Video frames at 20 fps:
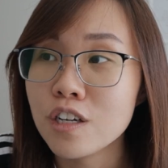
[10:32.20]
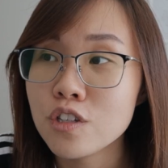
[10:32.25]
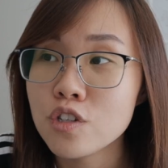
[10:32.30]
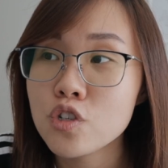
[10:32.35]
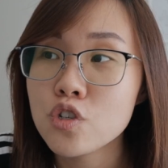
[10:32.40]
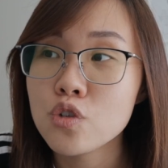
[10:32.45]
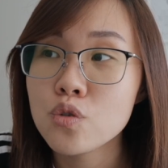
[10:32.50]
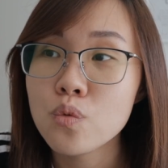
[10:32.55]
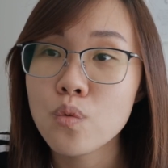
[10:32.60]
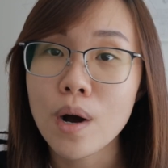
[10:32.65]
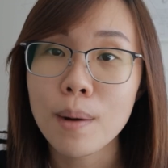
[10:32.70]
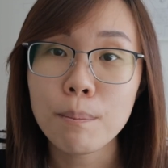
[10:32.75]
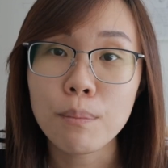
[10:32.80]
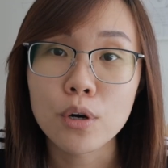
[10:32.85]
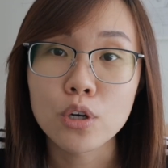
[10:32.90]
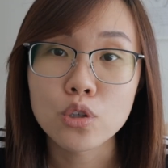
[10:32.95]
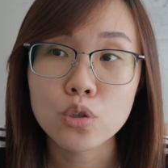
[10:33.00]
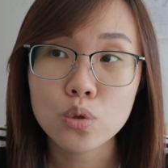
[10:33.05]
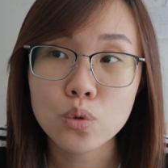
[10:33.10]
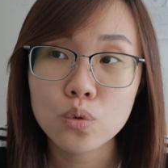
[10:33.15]
earns you
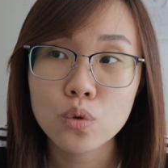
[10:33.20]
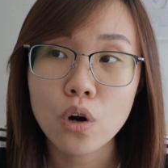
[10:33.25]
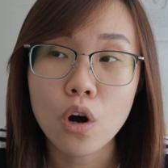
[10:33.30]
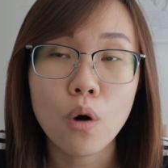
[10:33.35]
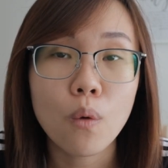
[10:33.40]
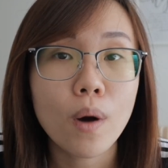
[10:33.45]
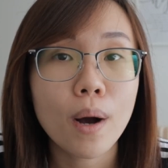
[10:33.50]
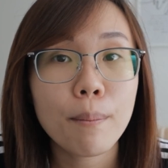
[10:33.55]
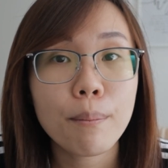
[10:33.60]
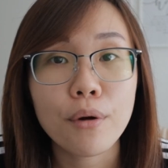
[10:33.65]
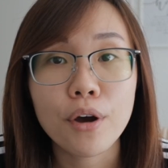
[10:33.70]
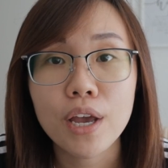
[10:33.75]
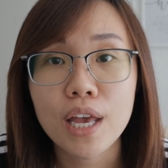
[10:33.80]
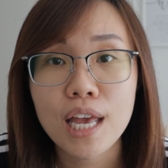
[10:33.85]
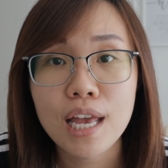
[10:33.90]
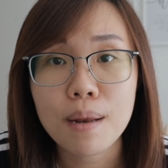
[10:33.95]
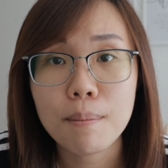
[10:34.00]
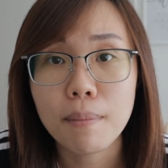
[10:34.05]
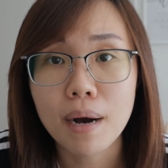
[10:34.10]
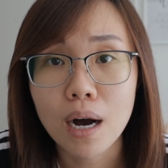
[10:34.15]
1.2 or
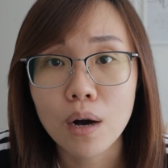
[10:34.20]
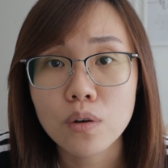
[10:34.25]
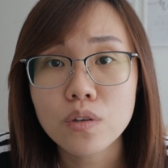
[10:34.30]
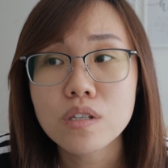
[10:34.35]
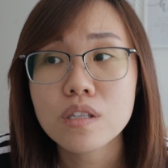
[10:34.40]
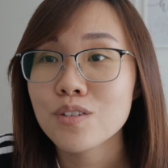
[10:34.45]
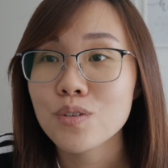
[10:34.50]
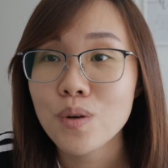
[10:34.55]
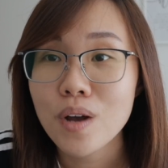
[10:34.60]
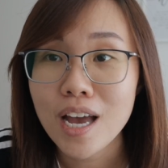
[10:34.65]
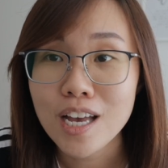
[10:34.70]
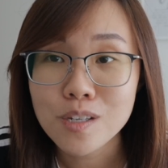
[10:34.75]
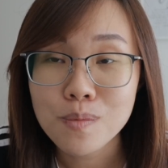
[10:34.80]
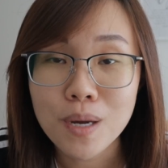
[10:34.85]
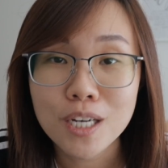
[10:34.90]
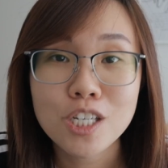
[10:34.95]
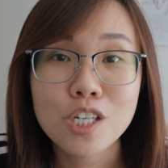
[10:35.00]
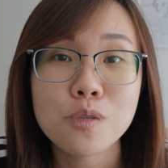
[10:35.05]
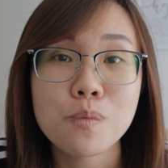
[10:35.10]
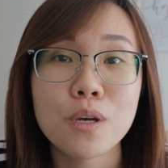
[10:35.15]
1.8 miles. So as
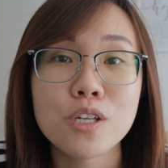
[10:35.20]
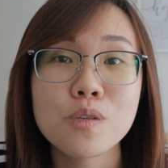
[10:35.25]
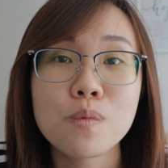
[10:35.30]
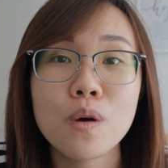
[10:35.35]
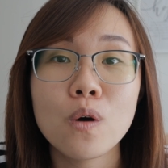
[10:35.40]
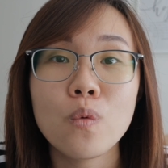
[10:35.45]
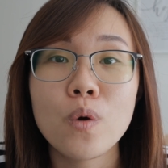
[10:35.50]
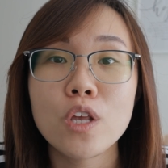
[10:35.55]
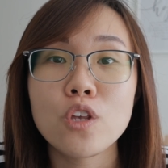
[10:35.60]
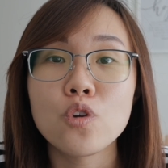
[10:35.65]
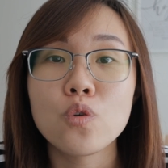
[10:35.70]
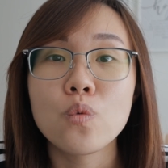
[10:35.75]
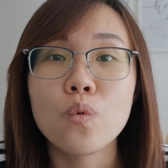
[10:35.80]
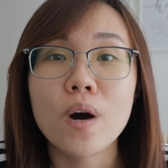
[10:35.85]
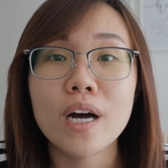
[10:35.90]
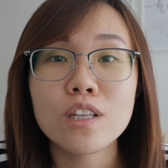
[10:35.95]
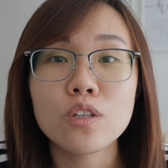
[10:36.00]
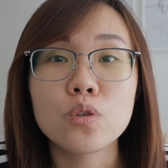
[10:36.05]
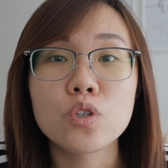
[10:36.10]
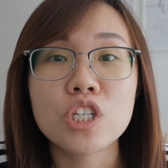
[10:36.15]
much as possible, when you
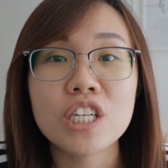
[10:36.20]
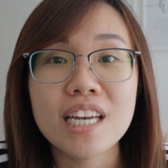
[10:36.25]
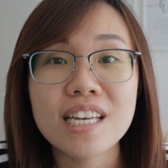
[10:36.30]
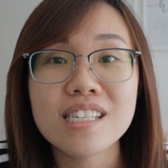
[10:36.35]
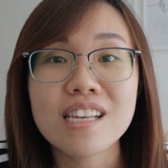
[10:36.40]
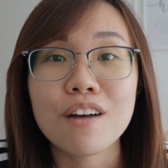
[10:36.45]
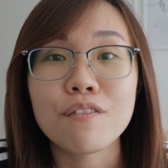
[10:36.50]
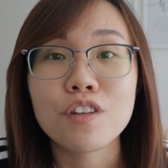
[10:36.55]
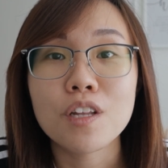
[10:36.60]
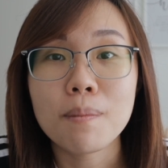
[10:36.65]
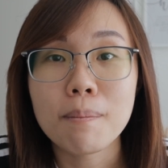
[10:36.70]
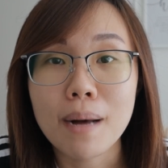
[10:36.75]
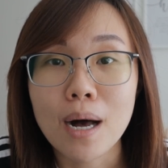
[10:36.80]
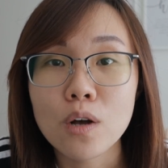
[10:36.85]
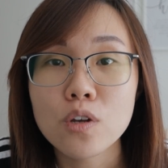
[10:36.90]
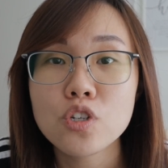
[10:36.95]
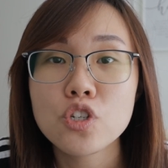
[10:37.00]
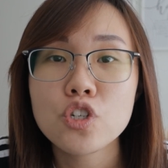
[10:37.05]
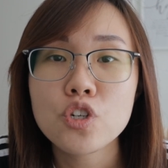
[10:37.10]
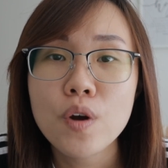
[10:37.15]
want to chase after
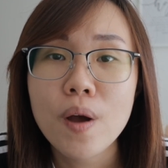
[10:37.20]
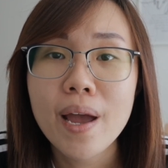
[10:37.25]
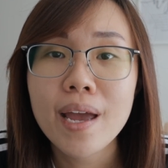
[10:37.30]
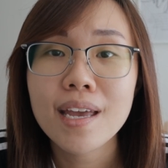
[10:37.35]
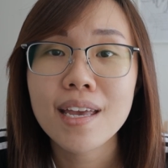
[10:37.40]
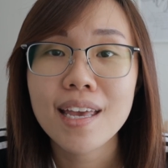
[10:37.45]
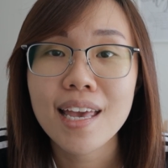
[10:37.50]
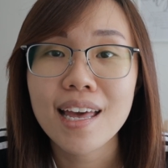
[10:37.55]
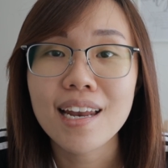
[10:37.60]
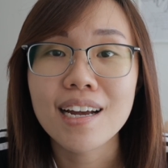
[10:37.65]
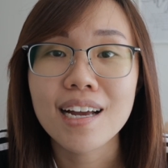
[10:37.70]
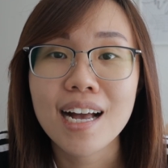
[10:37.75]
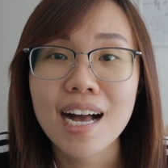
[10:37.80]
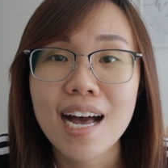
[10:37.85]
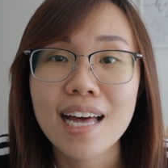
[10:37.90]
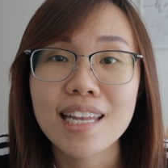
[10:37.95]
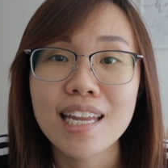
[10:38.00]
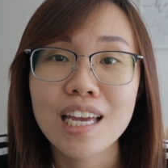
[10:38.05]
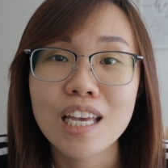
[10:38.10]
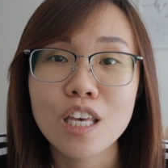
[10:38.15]
miles, try and get a
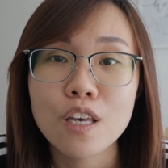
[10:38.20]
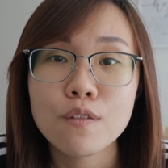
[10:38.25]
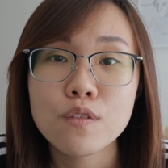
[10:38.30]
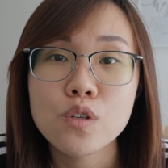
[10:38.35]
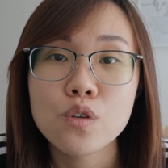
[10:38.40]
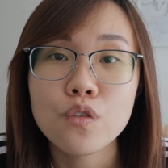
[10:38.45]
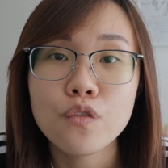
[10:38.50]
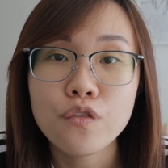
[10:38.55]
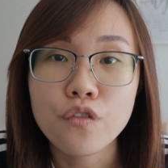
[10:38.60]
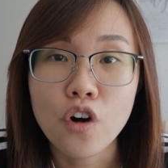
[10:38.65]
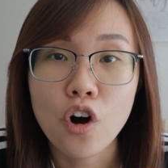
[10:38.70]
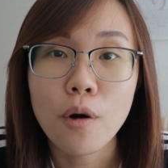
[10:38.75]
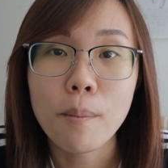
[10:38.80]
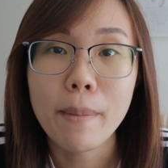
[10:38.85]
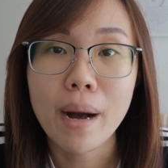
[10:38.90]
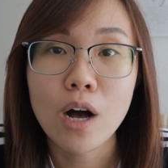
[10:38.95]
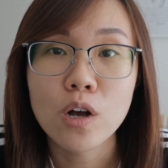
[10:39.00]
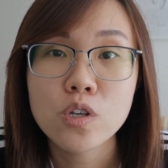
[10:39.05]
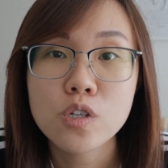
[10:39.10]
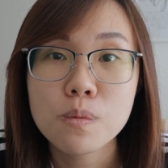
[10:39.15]
card that gives you 4
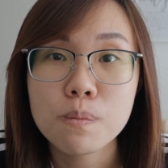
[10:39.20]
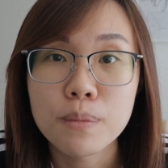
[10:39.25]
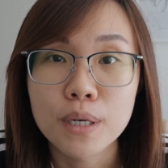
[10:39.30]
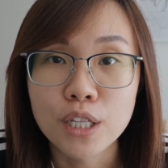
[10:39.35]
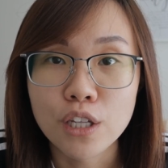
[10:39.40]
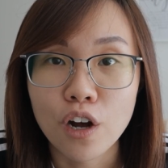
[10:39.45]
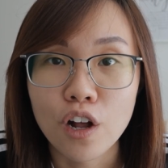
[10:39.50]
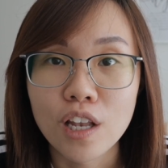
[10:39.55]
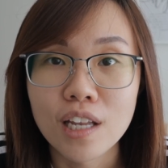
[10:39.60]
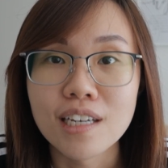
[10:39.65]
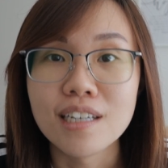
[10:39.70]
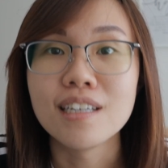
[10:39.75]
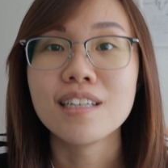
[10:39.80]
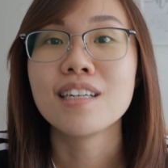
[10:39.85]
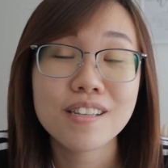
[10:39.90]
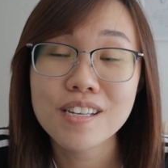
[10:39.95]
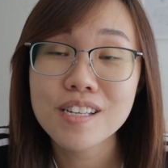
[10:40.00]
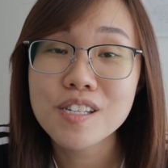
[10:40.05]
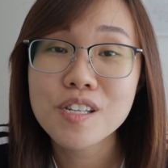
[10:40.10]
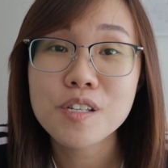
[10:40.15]
miles per dollar.
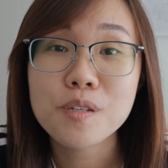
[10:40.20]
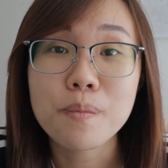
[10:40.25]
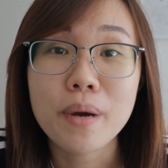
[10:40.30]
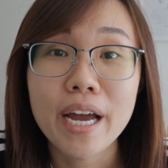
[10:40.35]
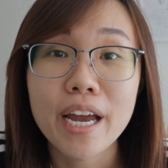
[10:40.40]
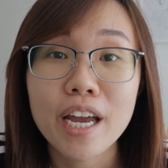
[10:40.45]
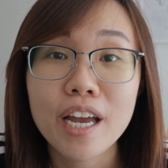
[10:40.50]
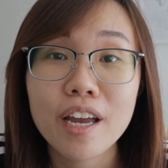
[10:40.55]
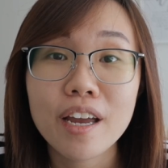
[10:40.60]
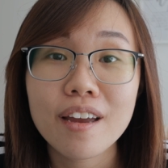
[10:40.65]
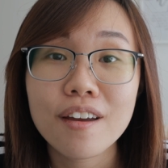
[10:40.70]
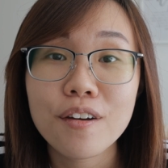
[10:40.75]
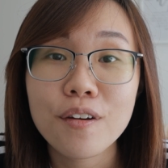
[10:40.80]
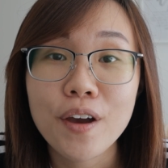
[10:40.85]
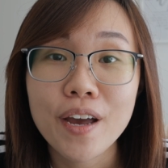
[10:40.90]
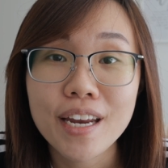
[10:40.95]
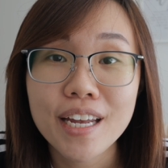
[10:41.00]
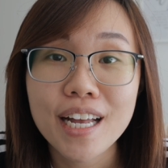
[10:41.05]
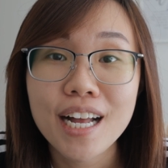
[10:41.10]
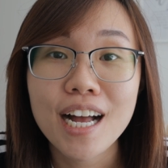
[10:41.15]
This is my
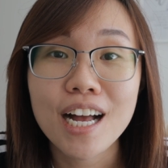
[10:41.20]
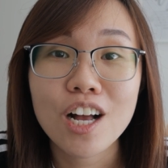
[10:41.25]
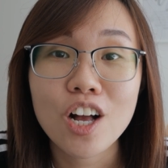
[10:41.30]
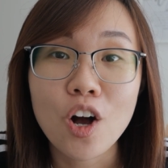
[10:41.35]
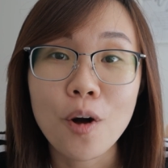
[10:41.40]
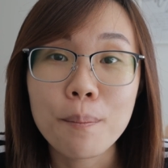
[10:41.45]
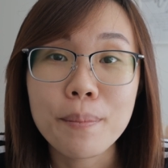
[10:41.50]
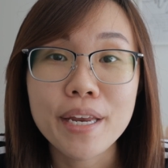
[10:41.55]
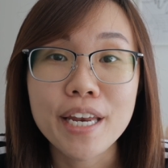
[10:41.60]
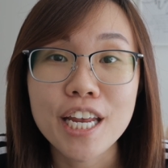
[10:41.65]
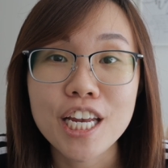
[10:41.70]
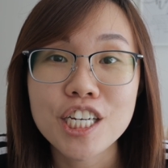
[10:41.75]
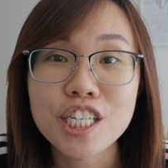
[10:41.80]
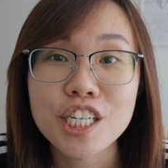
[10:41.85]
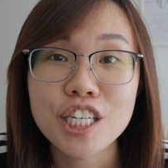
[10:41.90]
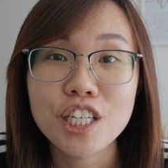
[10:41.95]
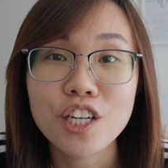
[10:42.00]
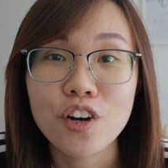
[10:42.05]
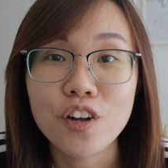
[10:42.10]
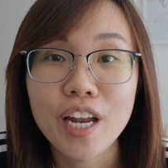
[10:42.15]
credit card
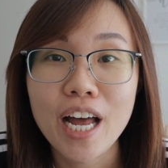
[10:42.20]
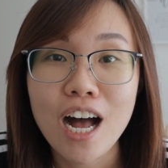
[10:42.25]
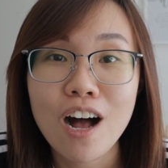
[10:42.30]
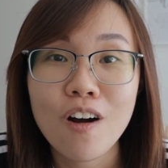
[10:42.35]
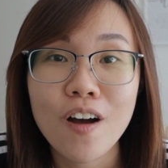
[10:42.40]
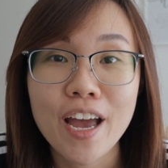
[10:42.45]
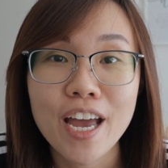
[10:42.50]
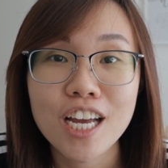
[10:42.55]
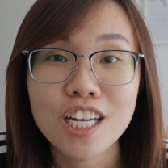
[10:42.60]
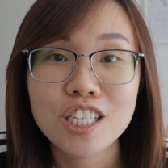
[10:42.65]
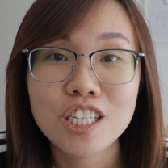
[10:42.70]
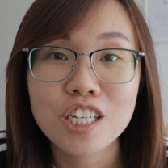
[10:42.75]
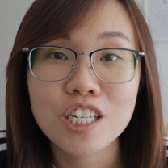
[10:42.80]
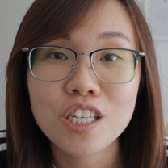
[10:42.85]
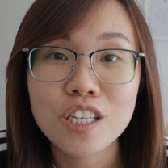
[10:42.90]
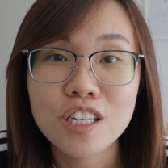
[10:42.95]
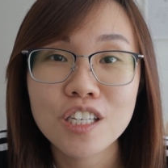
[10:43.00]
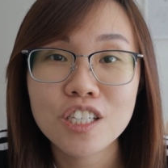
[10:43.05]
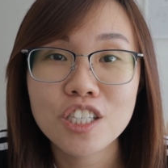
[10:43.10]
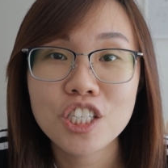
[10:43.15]
combination on how I
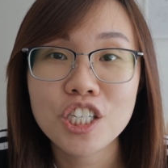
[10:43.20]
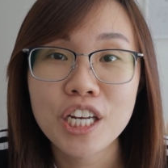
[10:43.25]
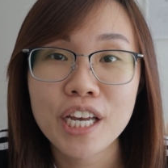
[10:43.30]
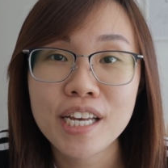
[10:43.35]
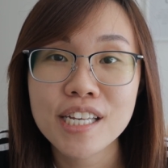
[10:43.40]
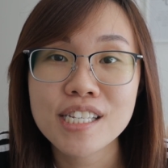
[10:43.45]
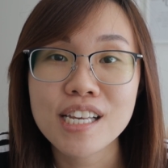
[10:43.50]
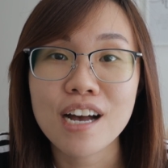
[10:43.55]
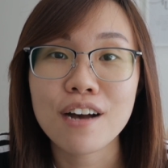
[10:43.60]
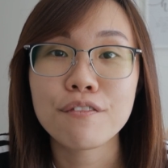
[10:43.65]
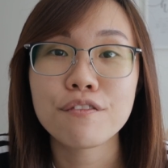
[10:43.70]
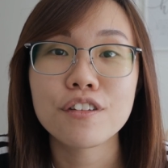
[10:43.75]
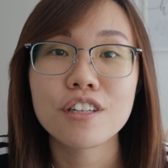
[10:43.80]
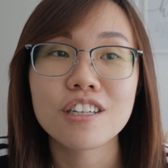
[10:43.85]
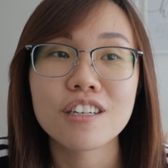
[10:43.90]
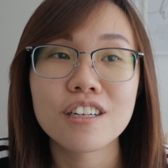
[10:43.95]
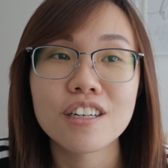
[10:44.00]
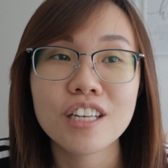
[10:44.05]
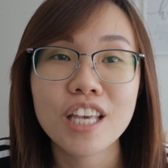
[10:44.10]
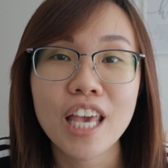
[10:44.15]
actually chase
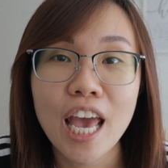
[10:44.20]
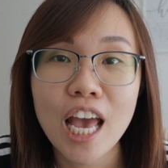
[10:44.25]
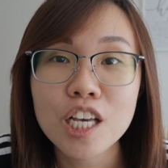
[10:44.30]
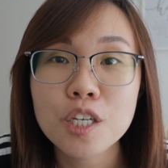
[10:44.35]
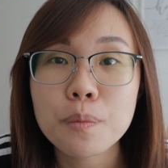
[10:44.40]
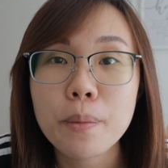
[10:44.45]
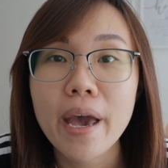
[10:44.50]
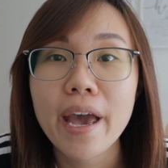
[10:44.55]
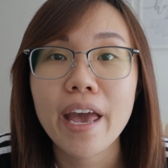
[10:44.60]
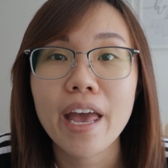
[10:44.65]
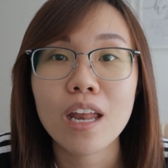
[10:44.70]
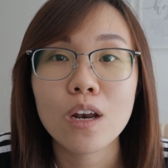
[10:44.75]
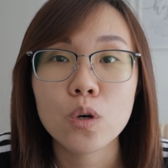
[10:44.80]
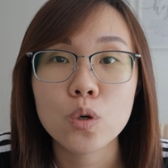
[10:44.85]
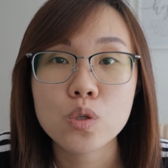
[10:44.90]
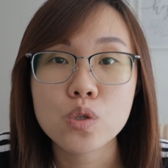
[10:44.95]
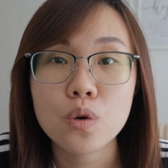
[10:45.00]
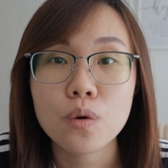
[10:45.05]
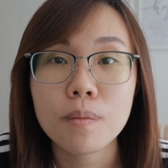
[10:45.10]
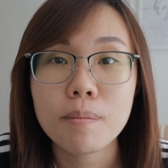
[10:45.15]
after cashback and
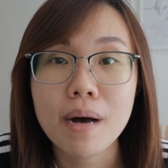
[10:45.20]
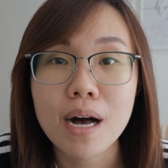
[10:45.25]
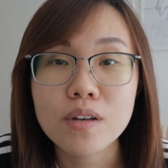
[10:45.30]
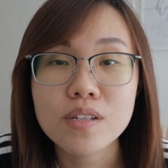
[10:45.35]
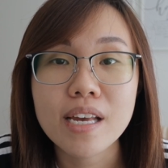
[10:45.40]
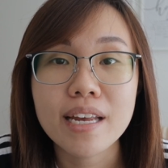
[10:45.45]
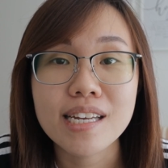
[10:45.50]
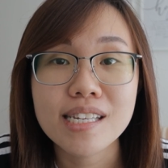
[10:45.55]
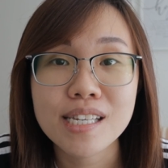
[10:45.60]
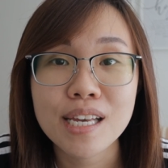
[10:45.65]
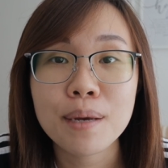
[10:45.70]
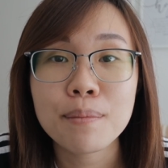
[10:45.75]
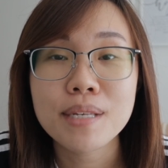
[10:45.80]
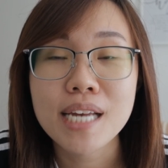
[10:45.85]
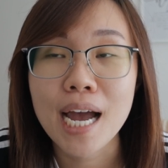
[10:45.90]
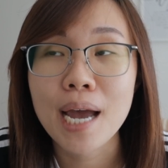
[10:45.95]
also miles at the same